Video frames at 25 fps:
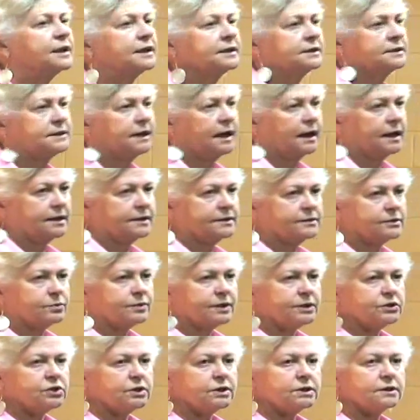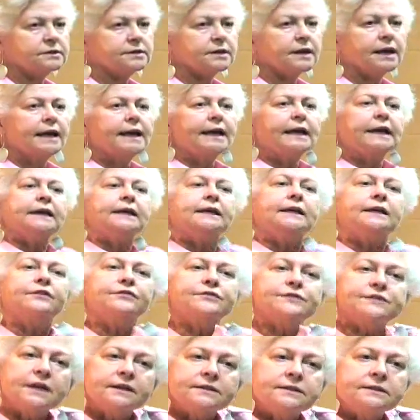it does, which is
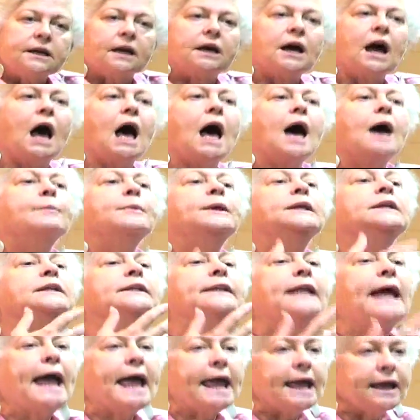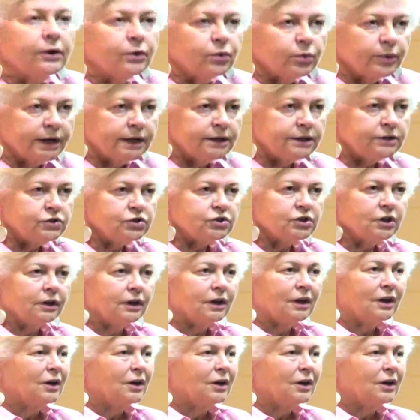gives us a common language.